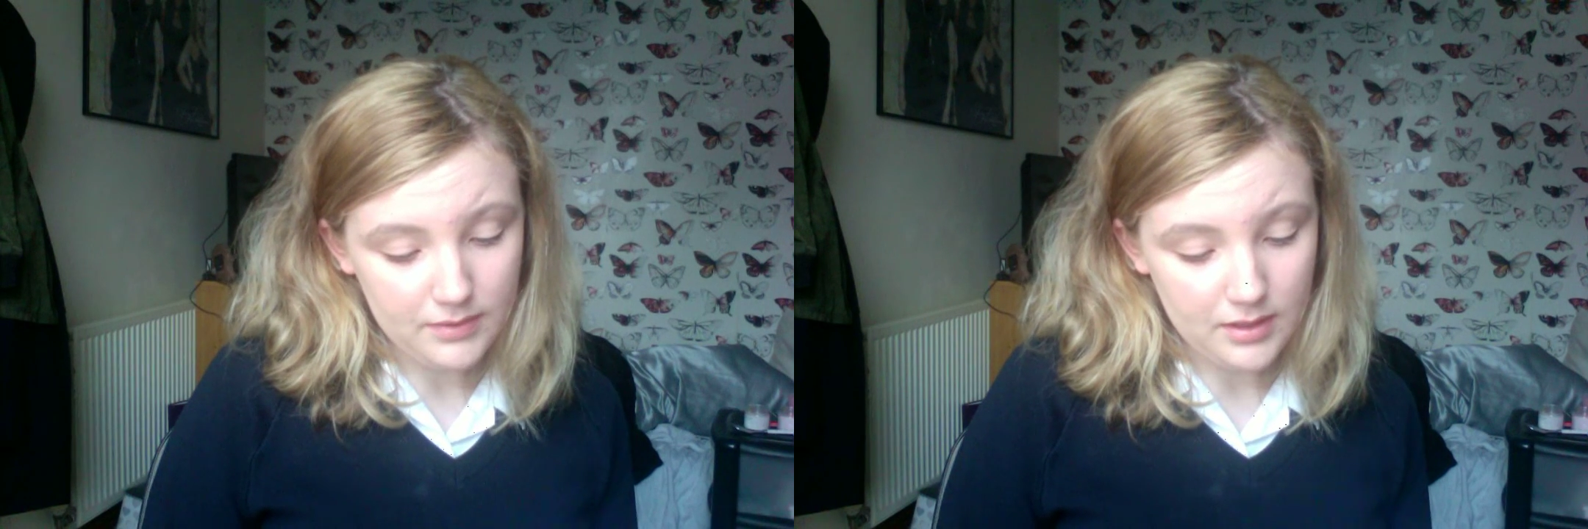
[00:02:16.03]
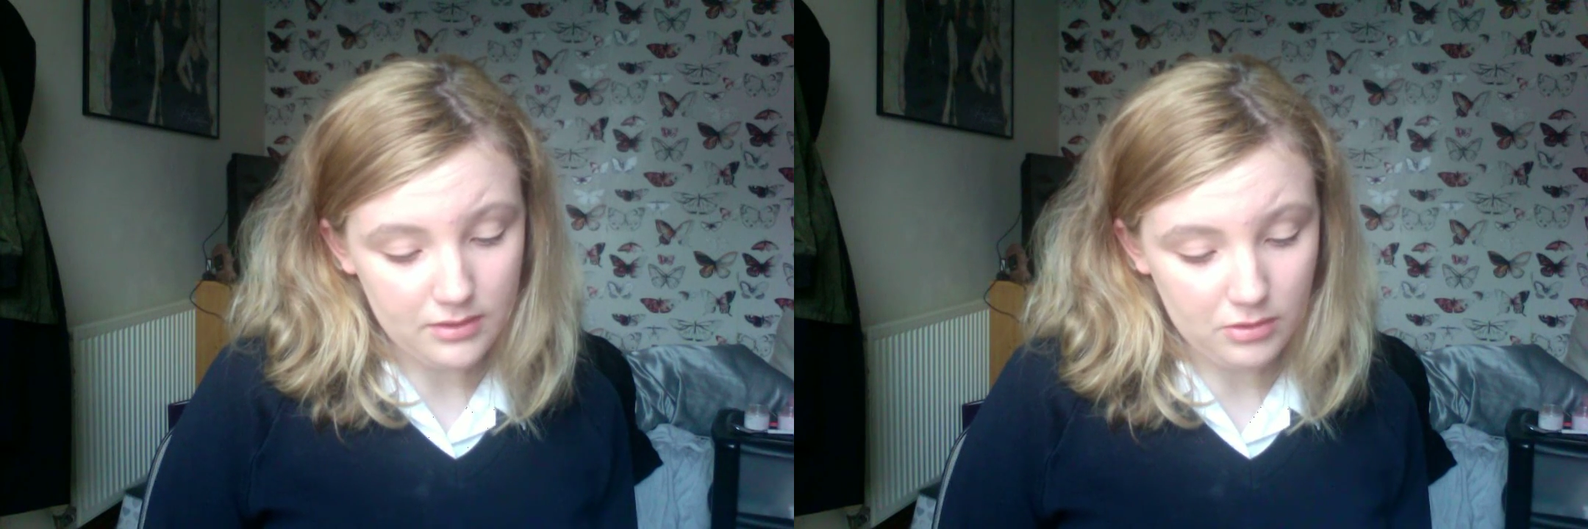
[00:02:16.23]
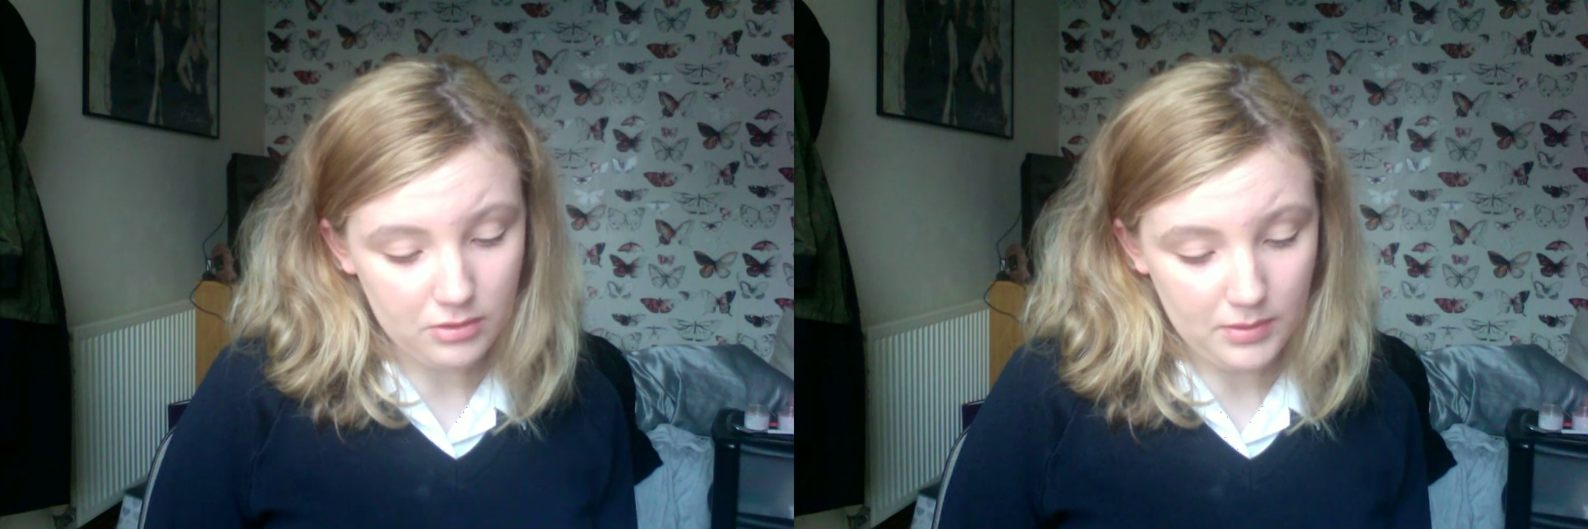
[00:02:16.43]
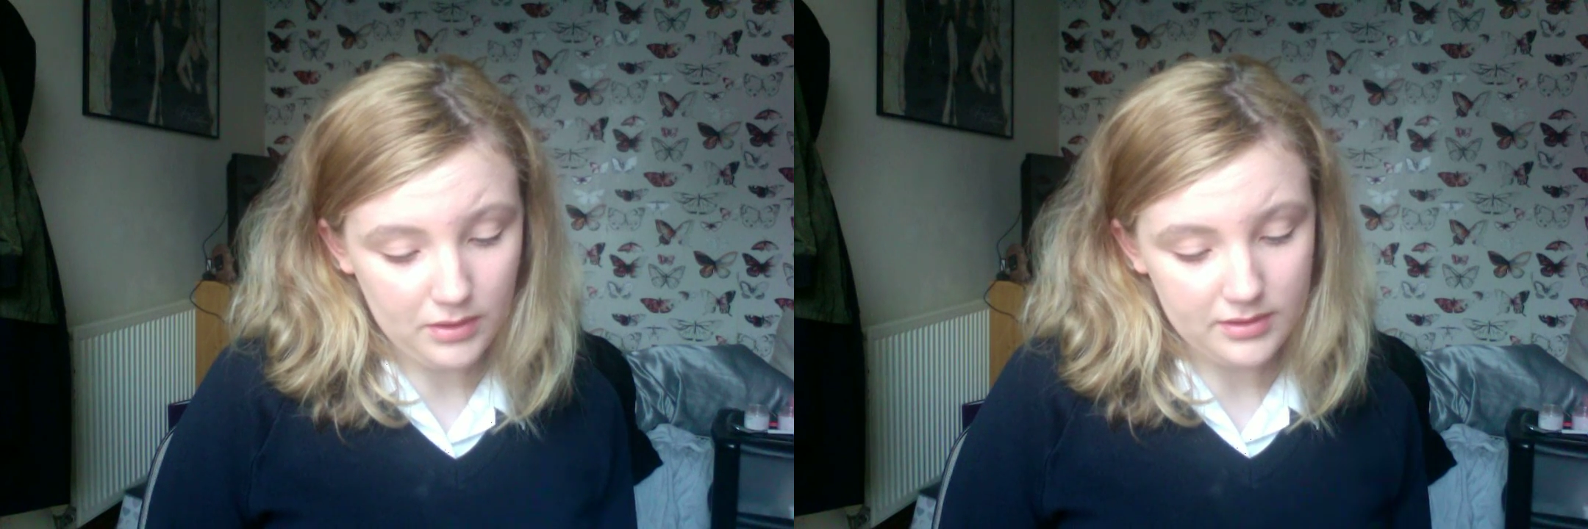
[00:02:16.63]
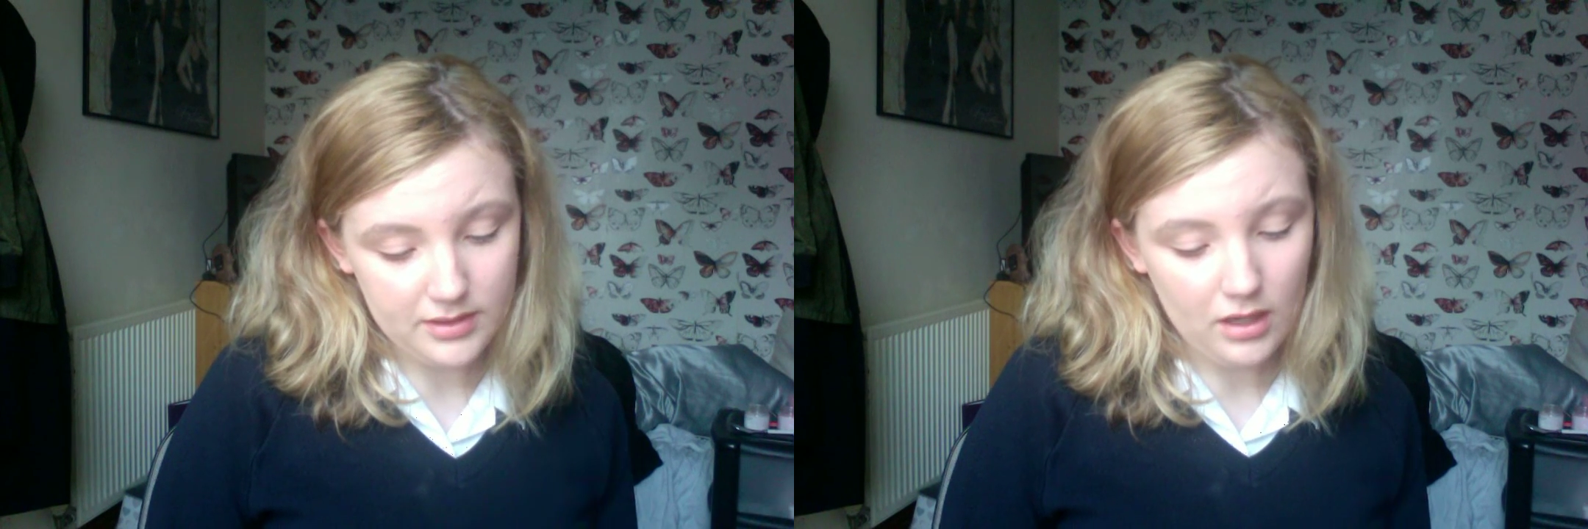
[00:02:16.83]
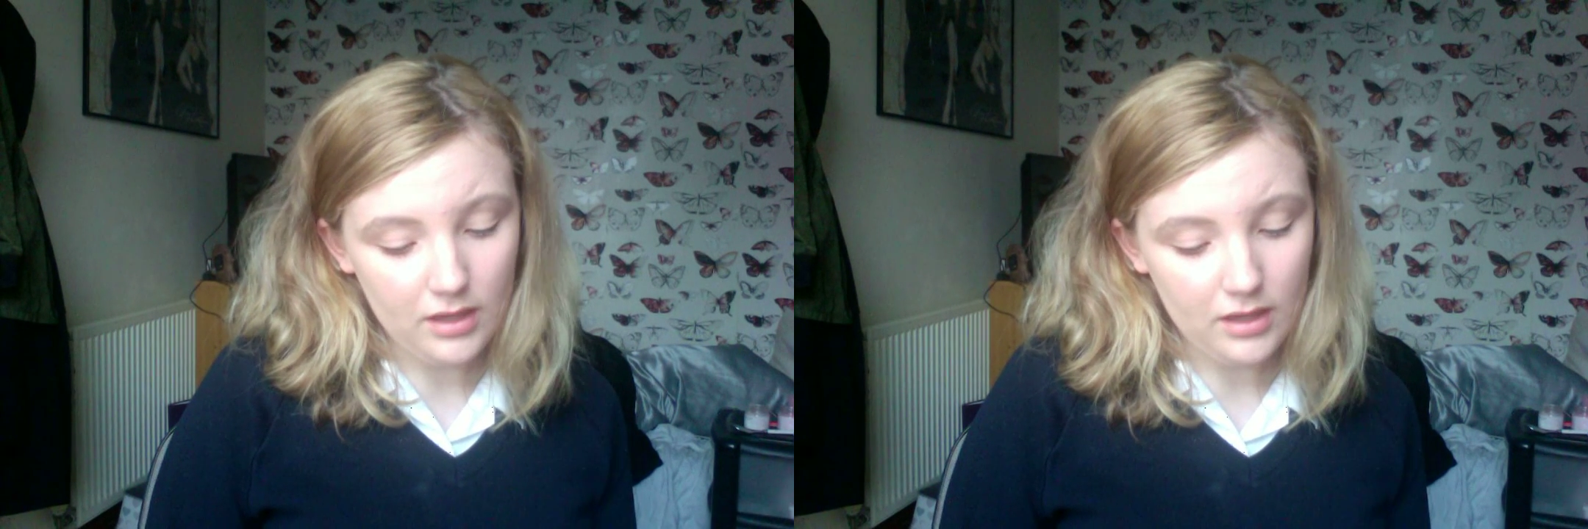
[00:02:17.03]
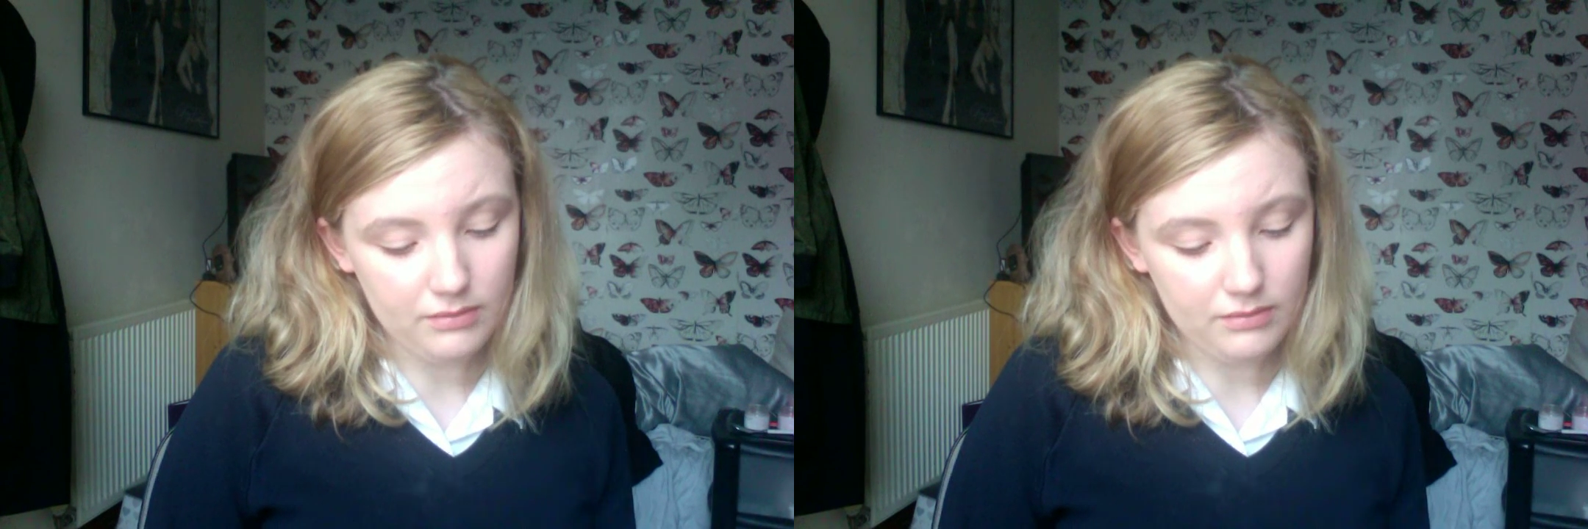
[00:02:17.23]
That's all we're gonna say either.